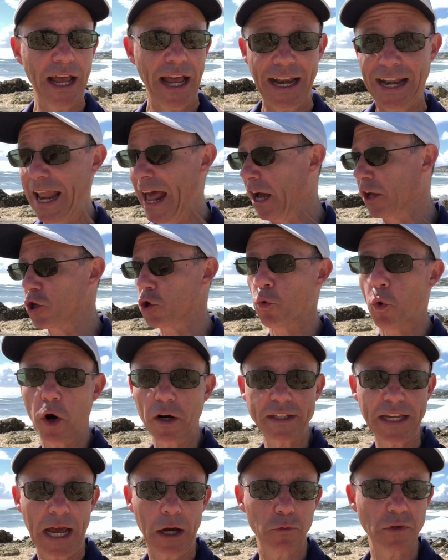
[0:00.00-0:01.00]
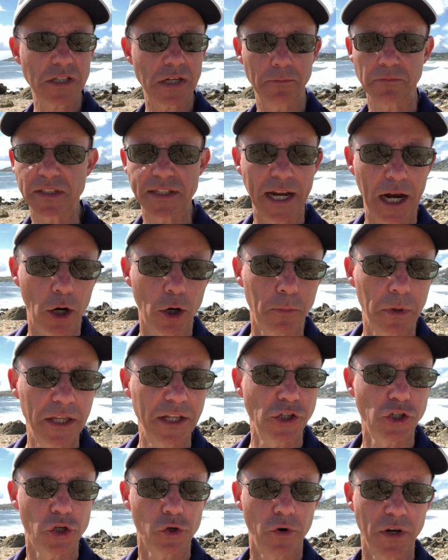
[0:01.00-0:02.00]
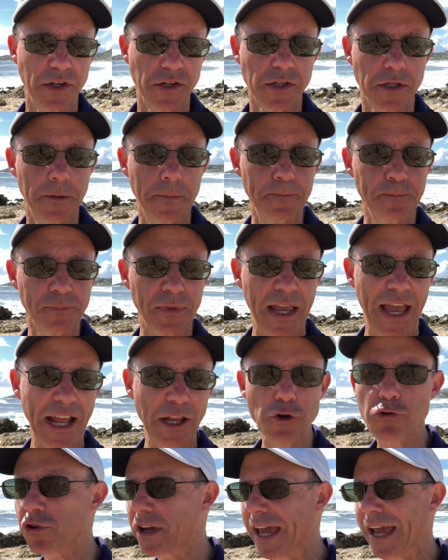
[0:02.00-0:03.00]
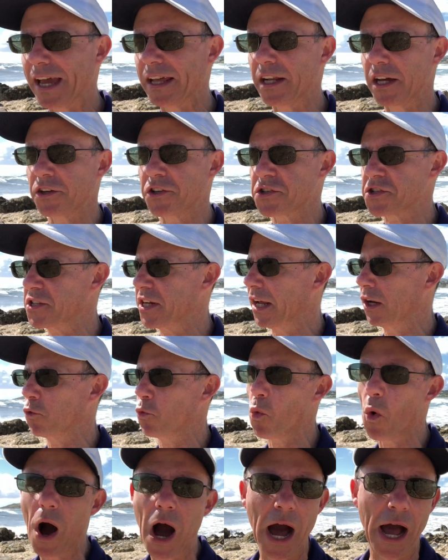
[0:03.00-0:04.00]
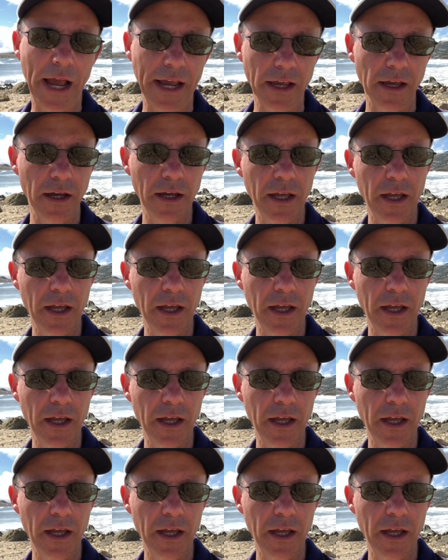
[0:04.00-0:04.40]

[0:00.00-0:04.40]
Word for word: And now you walked out with some terrible injuries. And you can't understand why.